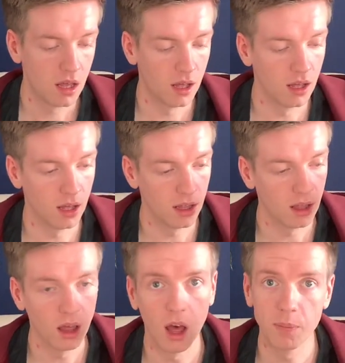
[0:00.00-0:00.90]

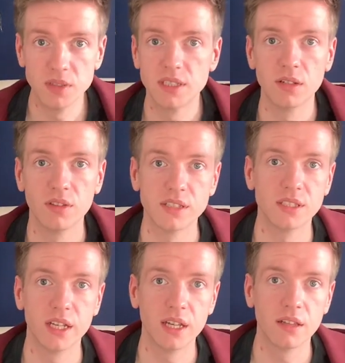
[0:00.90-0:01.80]
Up until this
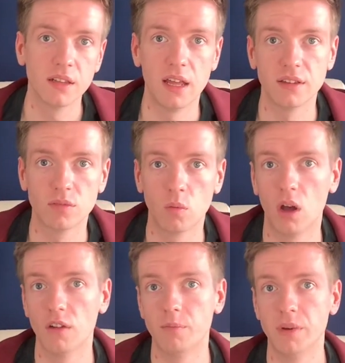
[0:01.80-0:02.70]
year, it's what
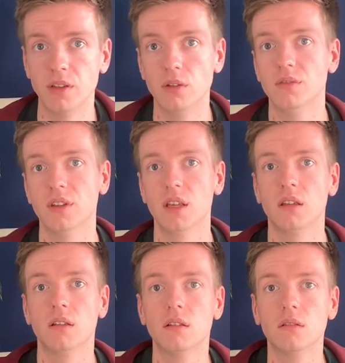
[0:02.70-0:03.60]
I've been
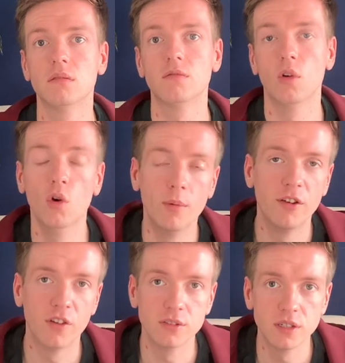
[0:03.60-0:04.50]
using for all my
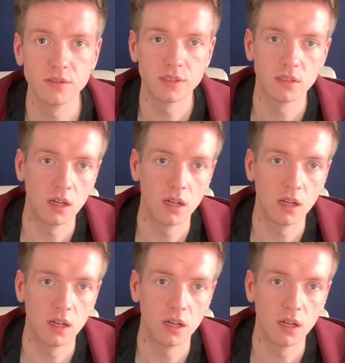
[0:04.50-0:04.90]
photos.